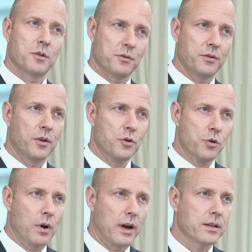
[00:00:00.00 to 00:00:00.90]
of
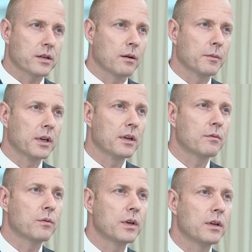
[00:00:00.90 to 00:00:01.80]
new clients coming
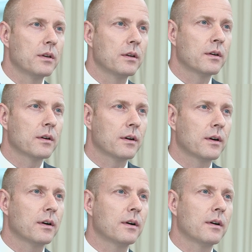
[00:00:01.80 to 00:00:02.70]
in, we
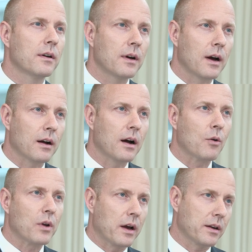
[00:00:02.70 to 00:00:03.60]
are
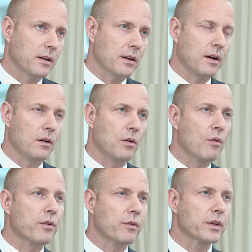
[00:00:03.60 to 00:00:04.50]
outlining our
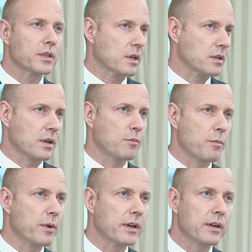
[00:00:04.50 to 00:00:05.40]
offering such that we
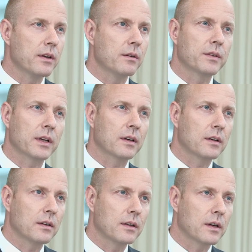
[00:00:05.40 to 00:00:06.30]
believe that
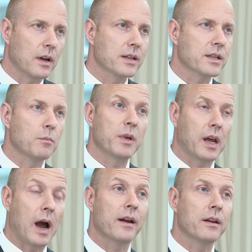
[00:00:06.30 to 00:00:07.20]
clients can be
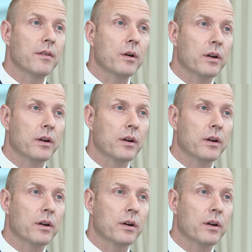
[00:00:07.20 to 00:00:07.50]
guided very